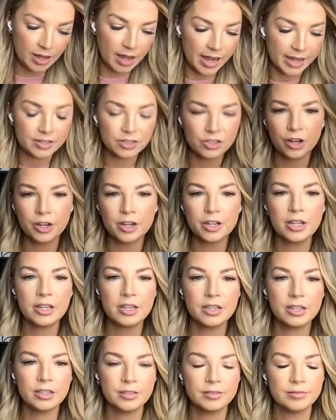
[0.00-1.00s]

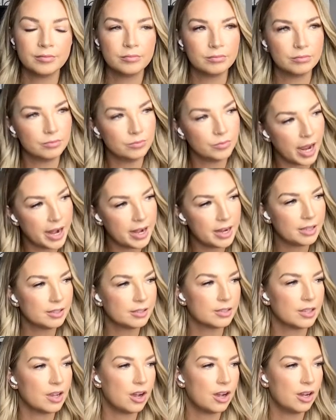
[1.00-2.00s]
started writing
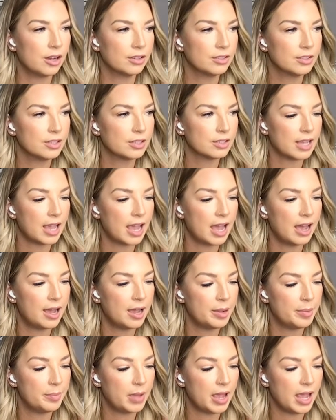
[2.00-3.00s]
songs
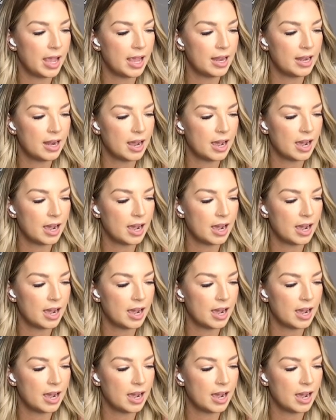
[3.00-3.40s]
and